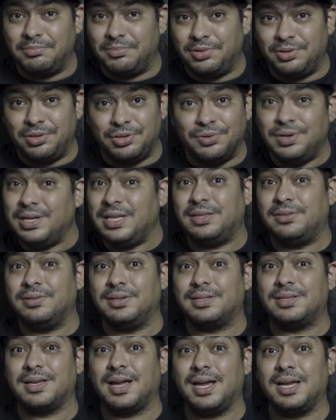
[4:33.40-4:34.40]
you need to
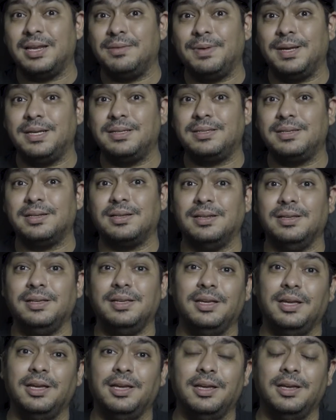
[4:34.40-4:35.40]
decide
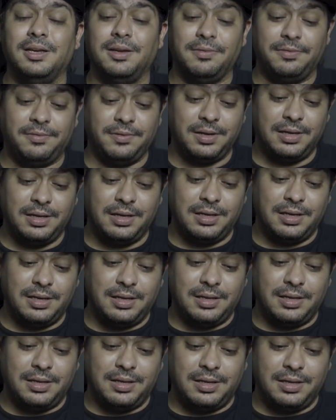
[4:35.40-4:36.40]
basically if
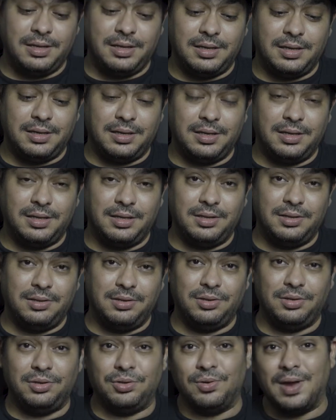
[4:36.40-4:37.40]

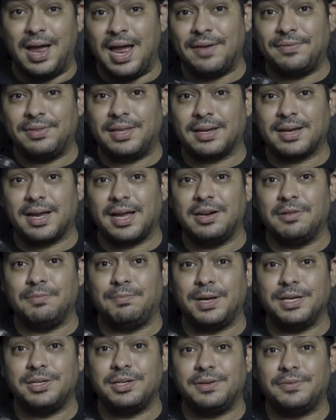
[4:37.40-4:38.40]
you have that kind of
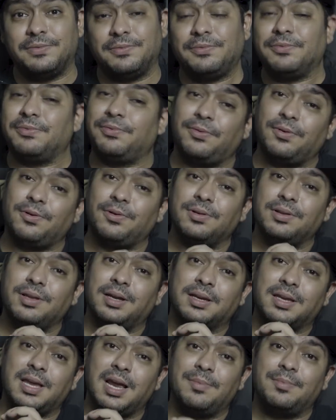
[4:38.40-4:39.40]
budget for
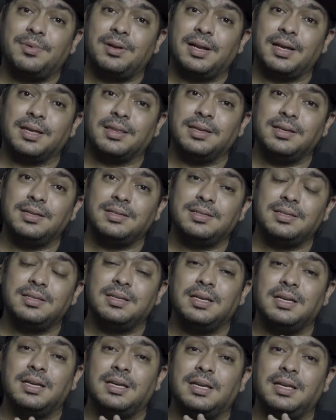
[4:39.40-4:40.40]
a camera like this.
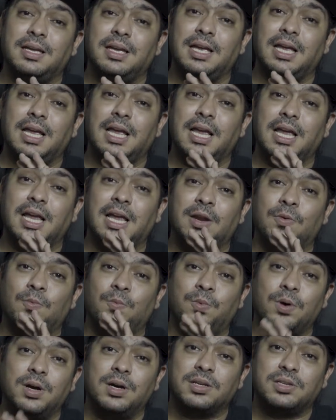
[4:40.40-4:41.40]

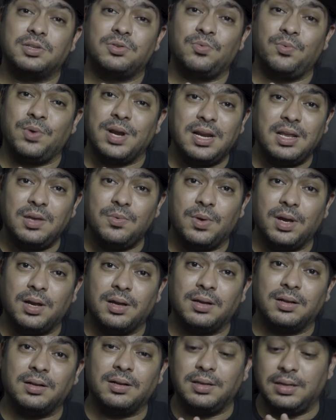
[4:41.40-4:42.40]
It works really
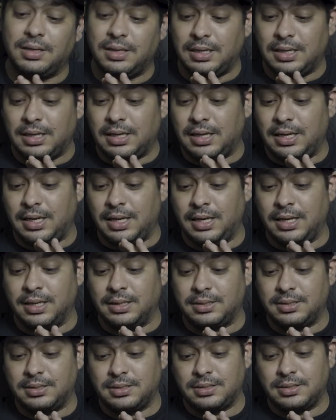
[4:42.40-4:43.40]
well.
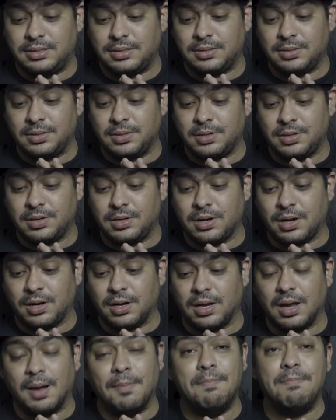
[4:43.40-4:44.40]
It's
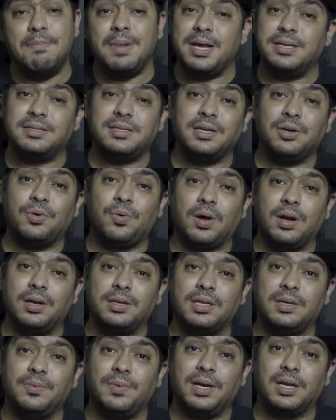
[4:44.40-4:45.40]
got amazing
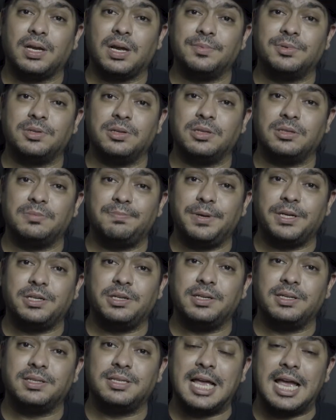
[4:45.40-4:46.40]
quality when it comes to its
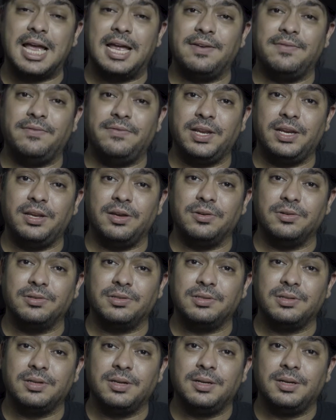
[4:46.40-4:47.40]
pictures and
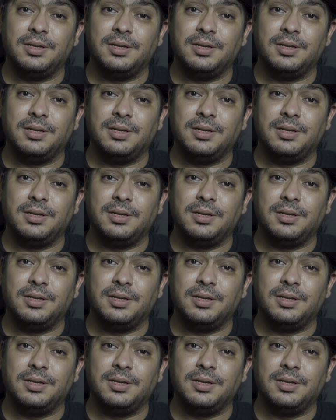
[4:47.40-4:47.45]
videos.